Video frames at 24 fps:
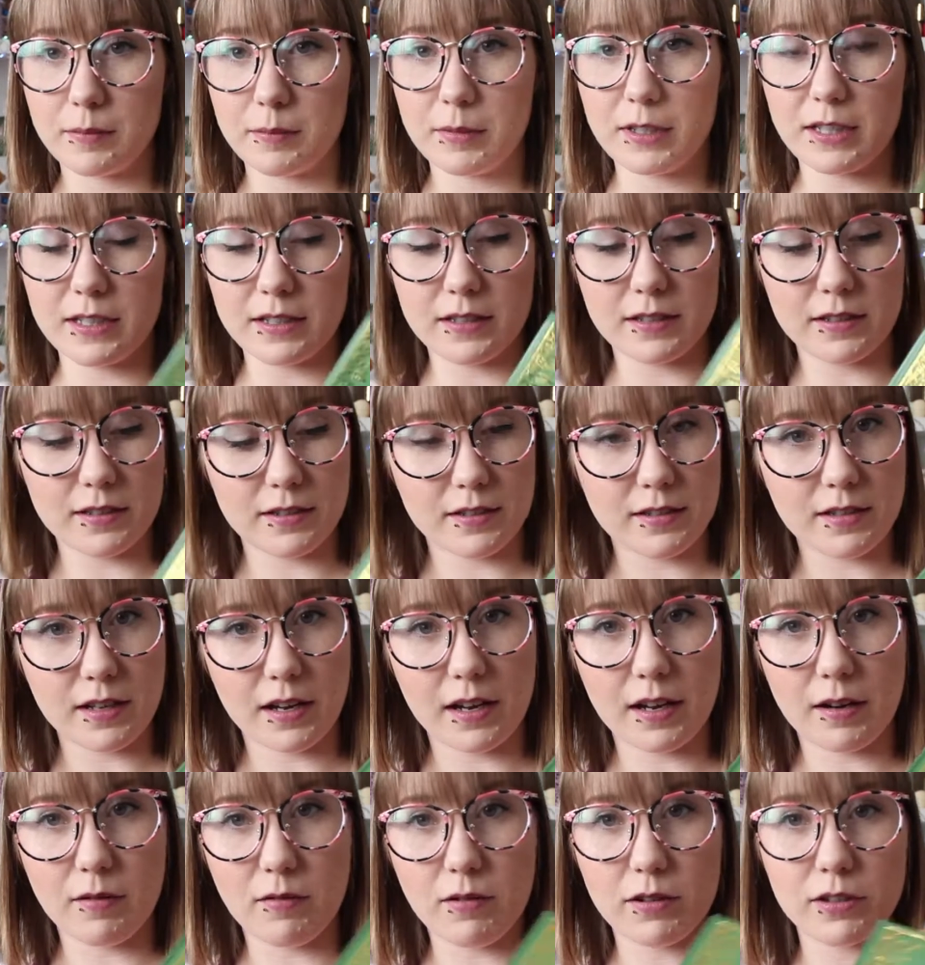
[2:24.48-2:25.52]
because
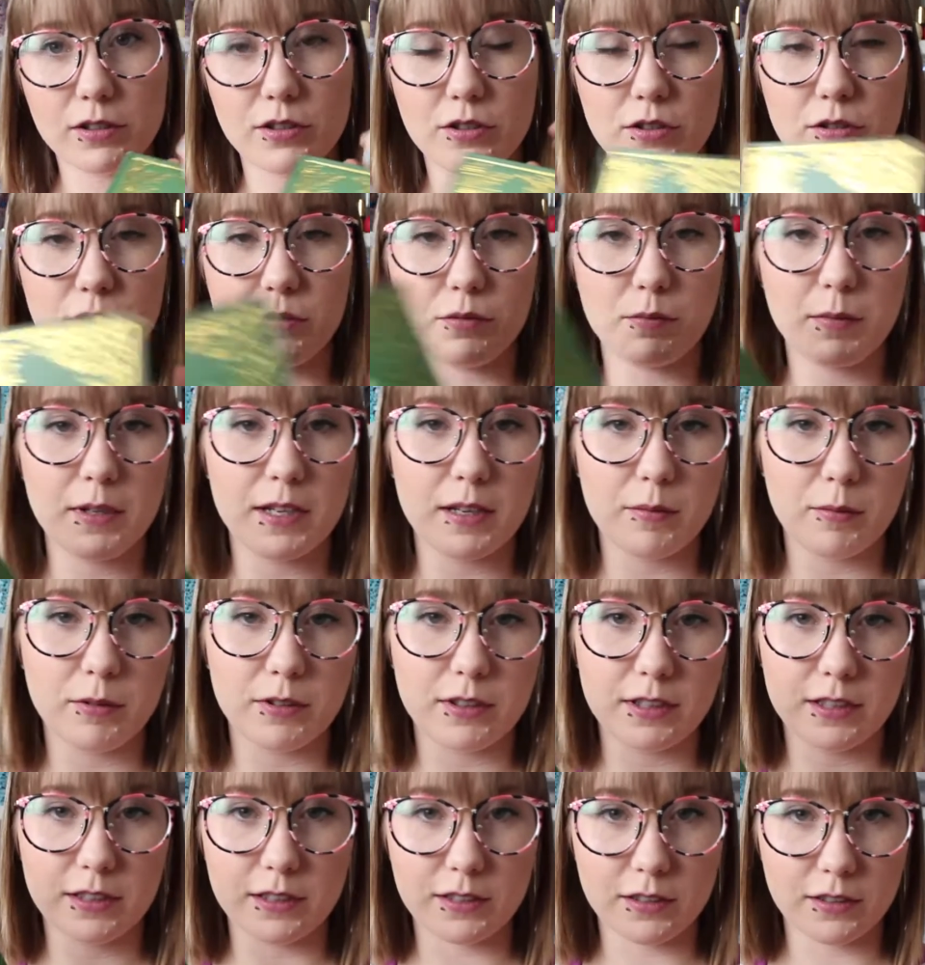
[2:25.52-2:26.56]
I want to be able
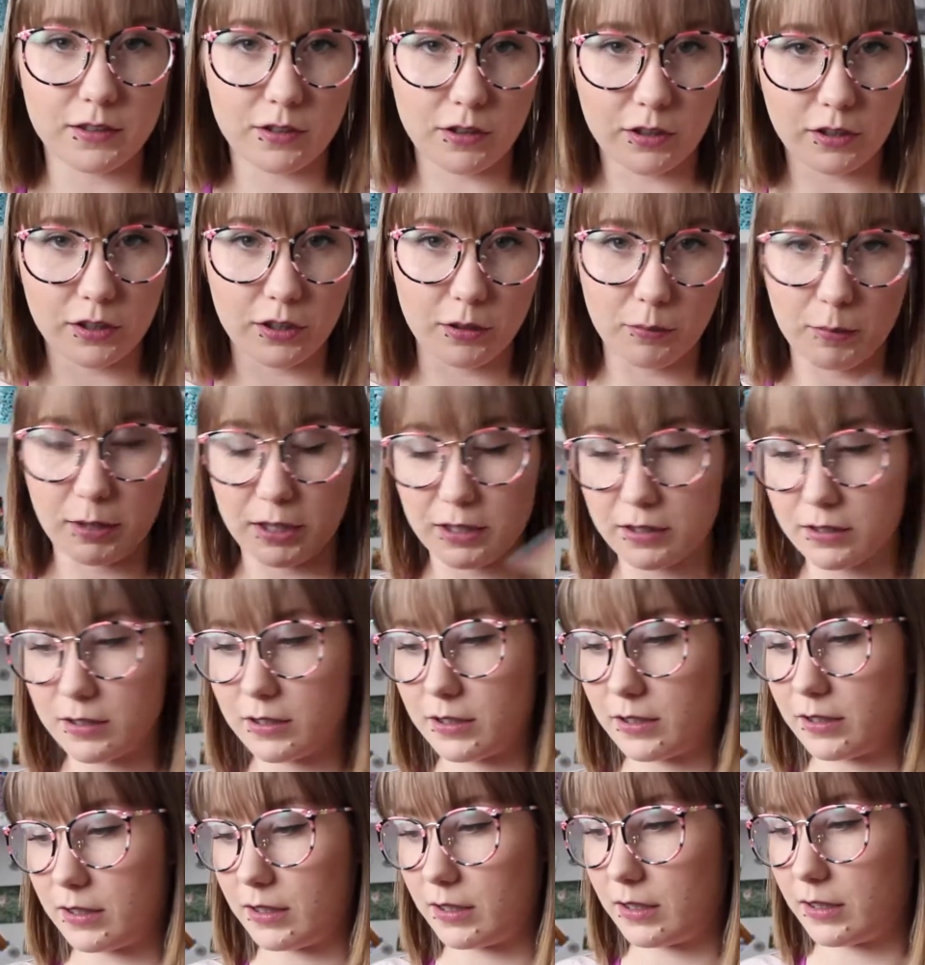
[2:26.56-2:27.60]
to
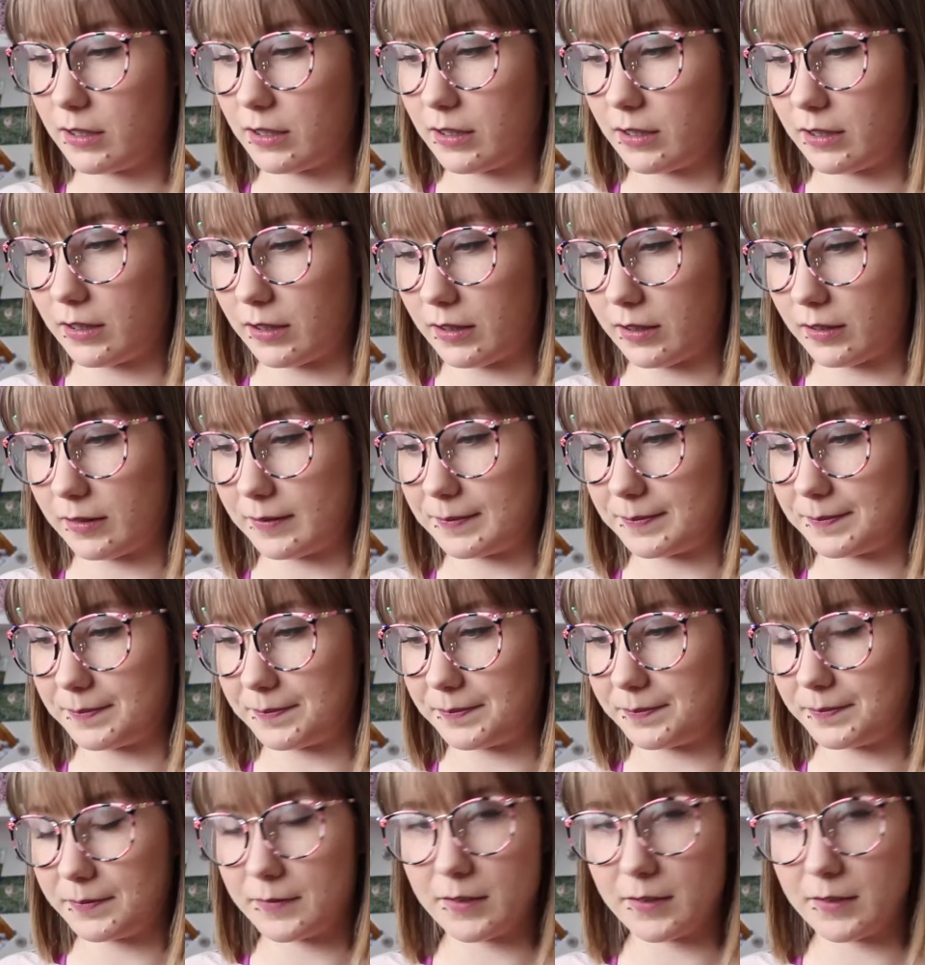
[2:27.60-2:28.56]
document um,